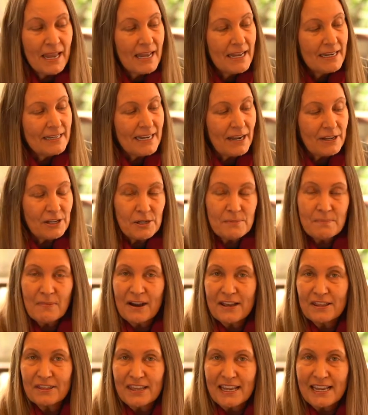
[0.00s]
Now you
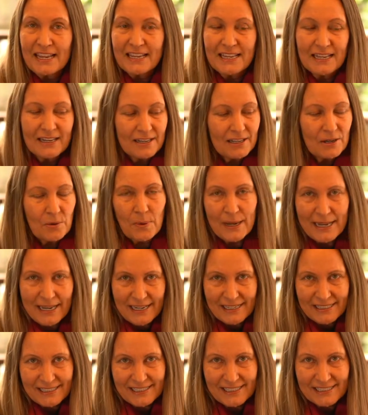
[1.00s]
might think,
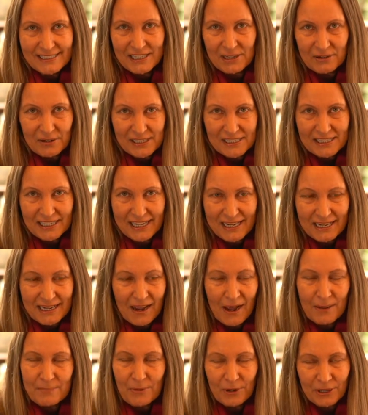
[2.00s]
Louise, seriously,
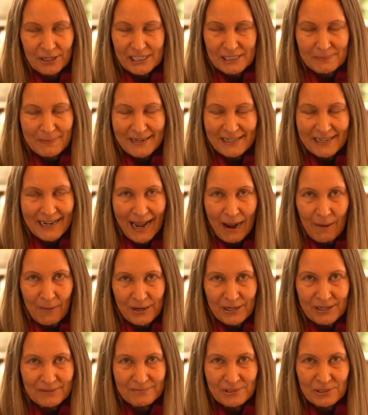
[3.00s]
I'm not going to spend an
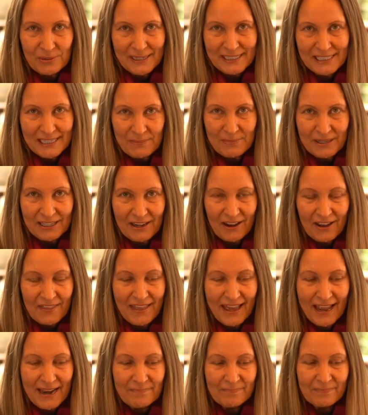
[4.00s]
hour doing something like
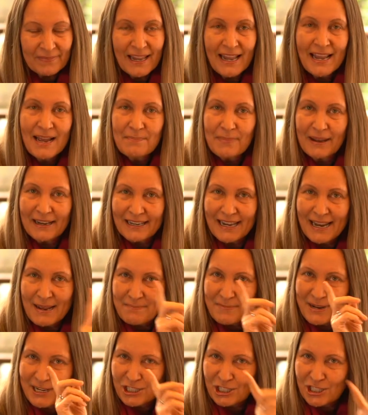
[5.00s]
that. But let
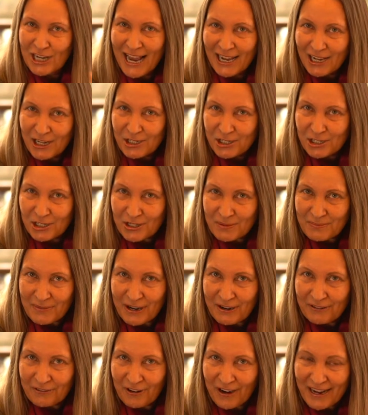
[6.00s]
me challenge you,
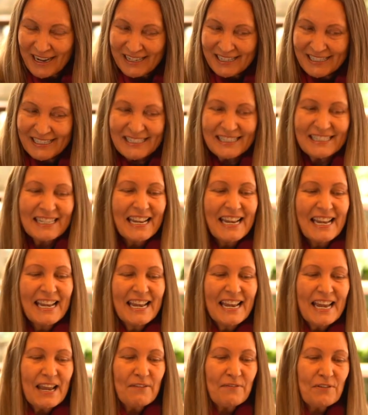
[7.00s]
my friends.
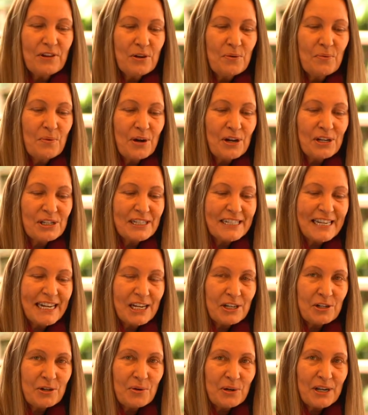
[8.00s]
If you were to get
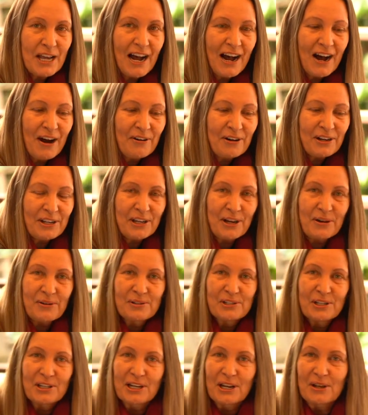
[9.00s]
in your car and go
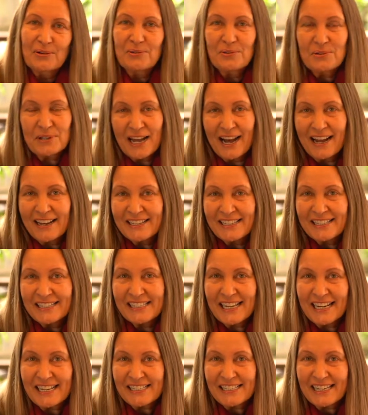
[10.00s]
to the local garden
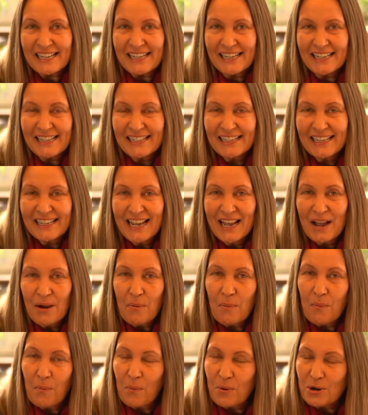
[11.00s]
centre,
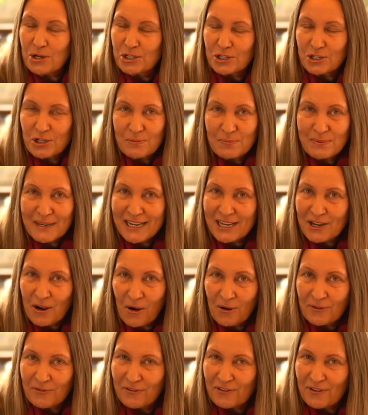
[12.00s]
would you be
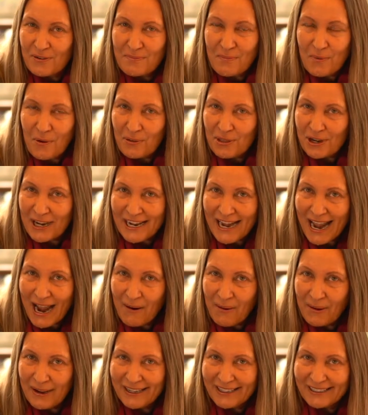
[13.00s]
gone for more than an
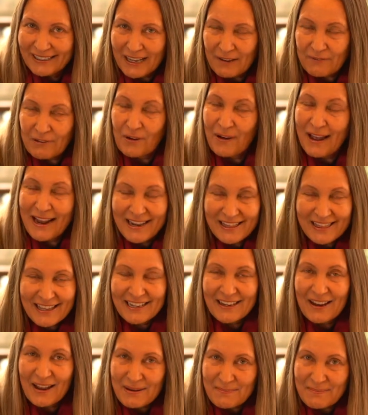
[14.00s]
hour? If you're anything
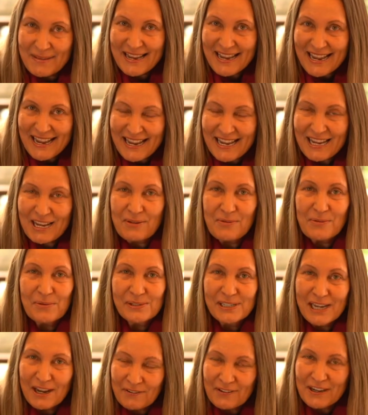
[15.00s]
like me, you will
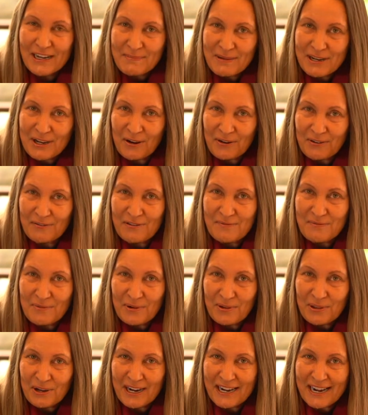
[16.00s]
definitely be gone for
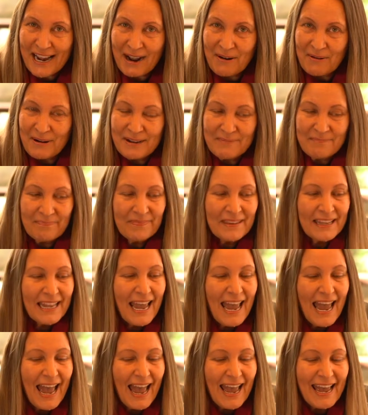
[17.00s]
more than an hour.
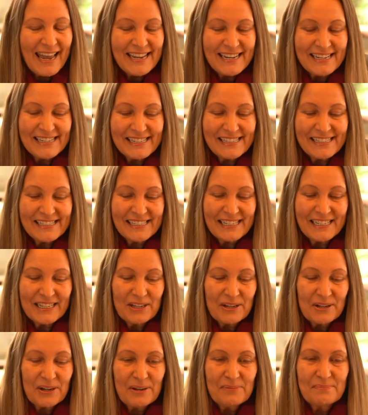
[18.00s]
And,
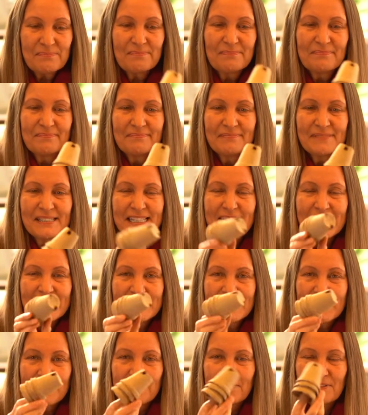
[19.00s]

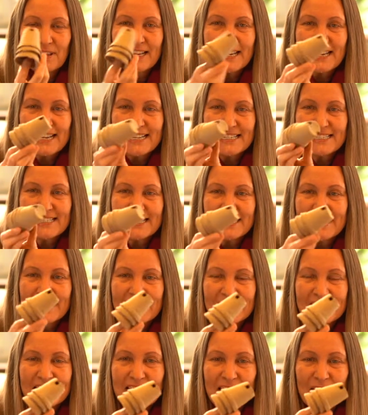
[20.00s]
60 of these is going to
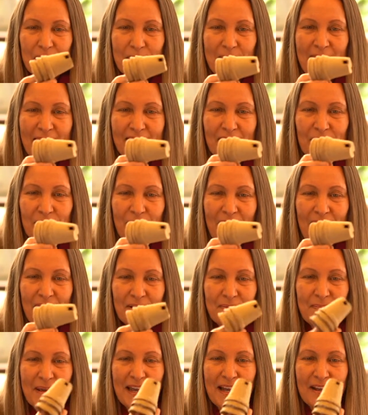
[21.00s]
set you back around
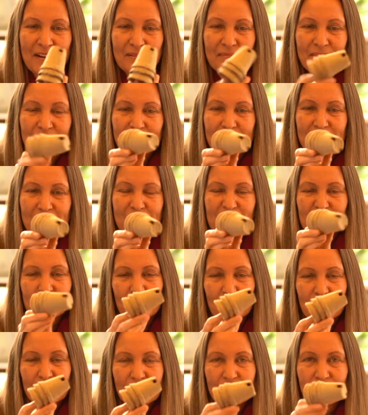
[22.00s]
about
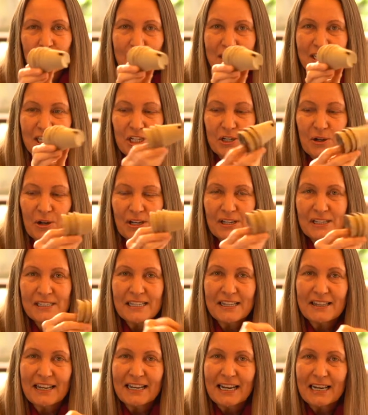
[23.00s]
$20,
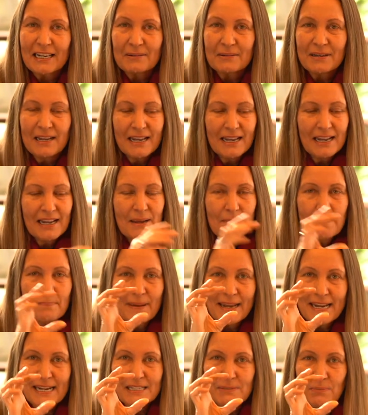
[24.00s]
and the little
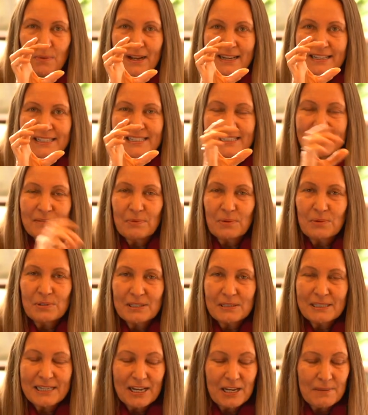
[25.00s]
peat ones will
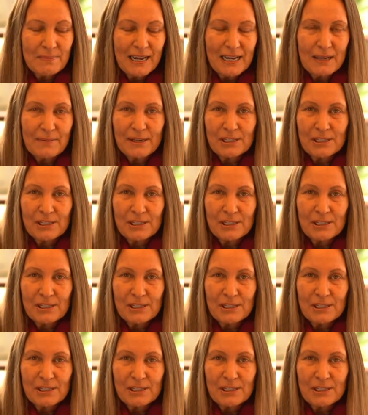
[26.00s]
set you back about